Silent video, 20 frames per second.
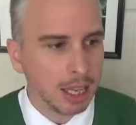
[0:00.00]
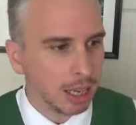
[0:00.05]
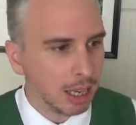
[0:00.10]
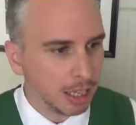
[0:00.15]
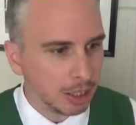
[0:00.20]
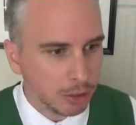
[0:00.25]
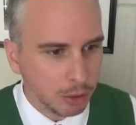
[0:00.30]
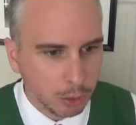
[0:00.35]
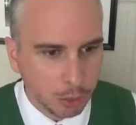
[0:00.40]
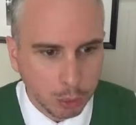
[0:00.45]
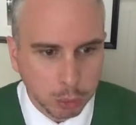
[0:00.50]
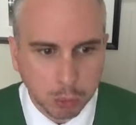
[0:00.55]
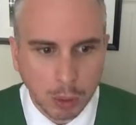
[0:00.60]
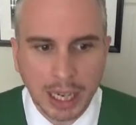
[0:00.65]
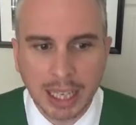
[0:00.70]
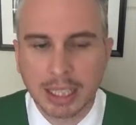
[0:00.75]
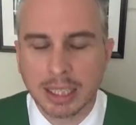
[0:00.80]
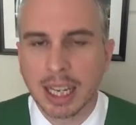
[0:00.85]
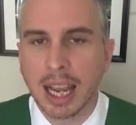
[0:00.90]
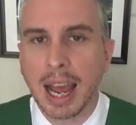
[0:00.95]
It's
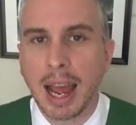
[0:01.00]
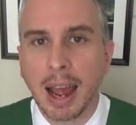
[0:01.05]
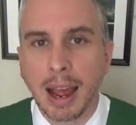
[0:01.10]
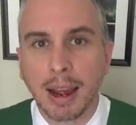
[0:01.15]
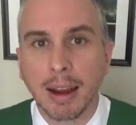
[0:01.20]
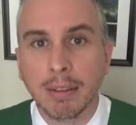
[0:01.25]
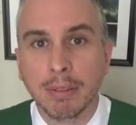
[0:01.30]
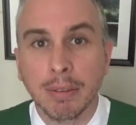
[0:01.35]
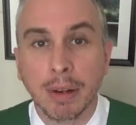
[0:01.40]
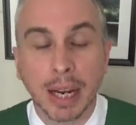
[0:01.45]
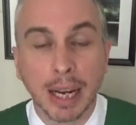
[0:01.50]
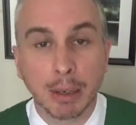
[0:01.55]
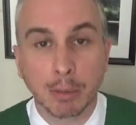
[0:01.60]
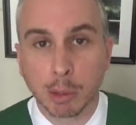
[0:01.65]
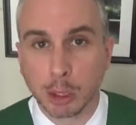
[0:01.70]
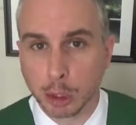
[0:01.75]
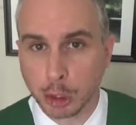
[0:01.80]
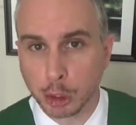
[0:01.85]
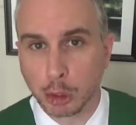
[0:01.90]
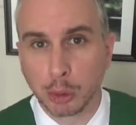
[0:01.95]
great to have a
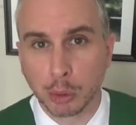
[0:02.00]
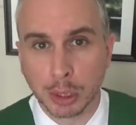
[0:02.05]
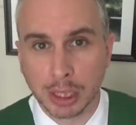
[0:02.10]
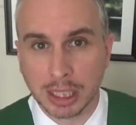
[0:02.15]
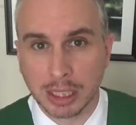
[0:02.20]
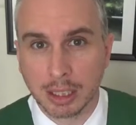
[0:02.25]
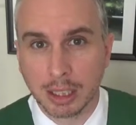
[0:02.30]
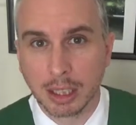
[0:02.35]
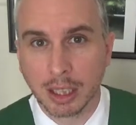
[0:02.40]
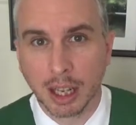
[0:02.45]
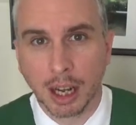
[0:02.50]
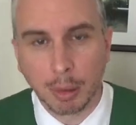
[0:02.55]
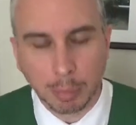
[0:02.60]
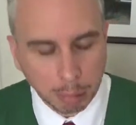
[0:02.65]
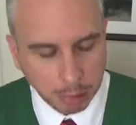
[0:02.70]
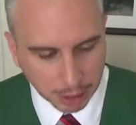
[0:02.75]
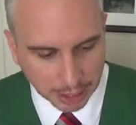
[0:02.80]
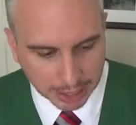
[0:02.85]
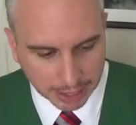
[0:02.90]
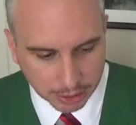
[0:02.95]
retreat, a
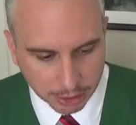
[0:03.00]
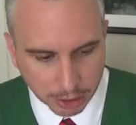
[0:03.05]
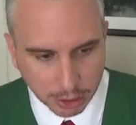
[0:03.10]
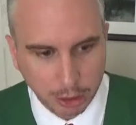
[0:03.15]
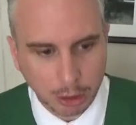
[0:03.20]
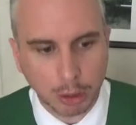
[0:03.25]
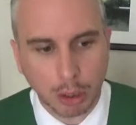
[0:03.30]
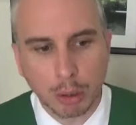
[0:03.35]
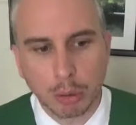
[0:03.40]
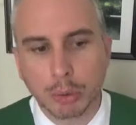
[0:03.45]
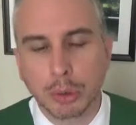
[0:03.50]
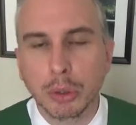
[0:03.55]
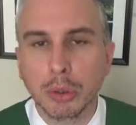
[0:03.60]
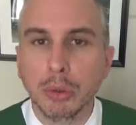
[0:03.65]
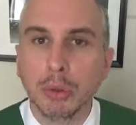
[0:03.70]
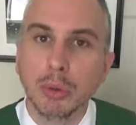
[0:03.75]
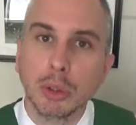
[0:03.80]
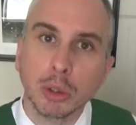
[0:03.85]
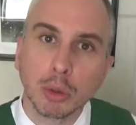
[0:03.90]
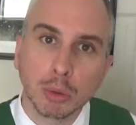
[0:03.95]
place to go
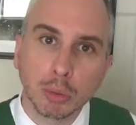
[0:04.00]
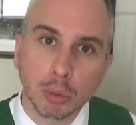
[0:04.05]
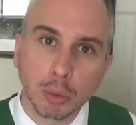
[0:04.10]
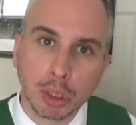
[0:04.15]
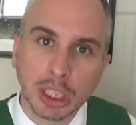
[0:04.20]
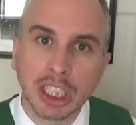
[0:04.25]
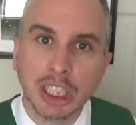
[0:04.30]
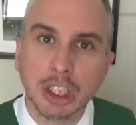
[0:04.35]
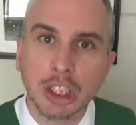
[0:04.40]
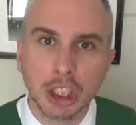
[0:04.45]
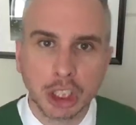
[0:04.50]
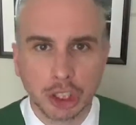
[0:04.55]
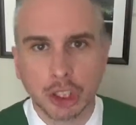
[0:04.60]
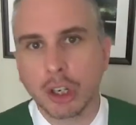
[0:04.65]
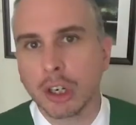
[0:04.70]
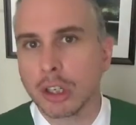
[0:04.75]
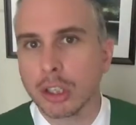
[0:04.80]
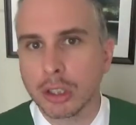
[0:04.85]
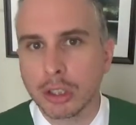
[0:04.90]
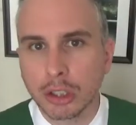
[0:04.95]
to
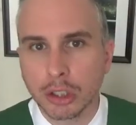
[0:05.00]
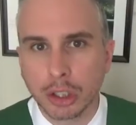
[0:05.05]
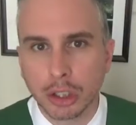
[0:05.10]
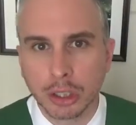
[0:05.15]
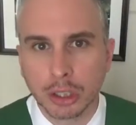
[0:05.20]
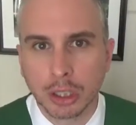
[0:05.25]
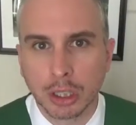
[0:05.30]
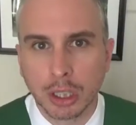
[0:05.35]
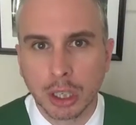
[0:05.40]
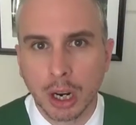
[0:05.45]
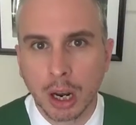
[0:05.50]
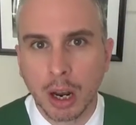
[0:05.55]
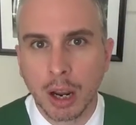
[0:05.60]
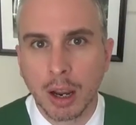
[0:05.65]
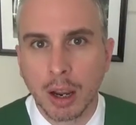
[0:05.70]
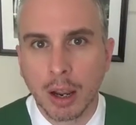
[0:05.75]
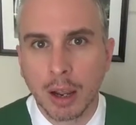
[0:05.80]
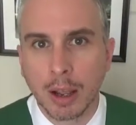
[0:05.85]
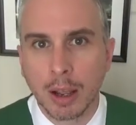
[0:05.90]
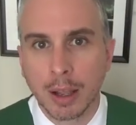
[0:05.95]
recharge,
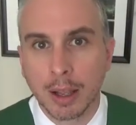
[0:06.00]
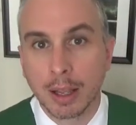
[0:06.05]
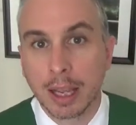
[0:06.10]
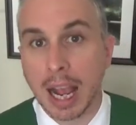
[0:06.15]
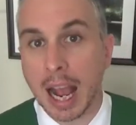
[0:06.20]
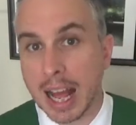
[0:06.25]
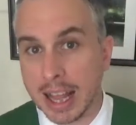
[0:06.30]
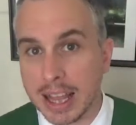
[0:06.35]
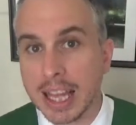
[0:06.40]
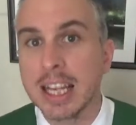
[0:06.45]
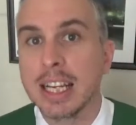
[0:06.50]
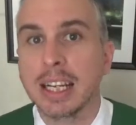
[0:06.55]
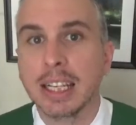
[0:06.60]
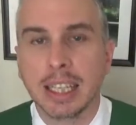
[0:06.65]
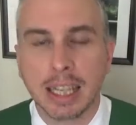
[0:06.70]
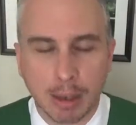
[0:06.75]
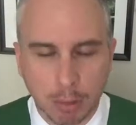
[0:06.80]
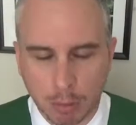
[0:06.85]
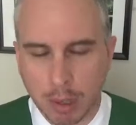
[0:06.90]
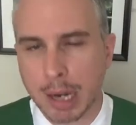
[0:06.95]
and then to
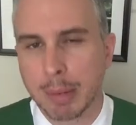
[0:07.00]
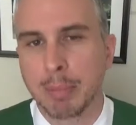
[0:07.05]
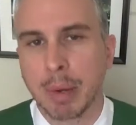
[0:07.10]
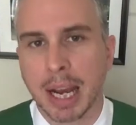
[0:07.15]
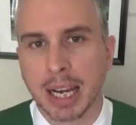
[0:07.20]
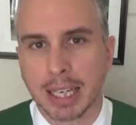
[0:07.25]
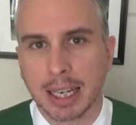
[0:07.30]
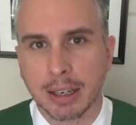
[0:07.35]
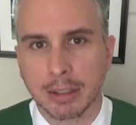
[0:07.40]
get right back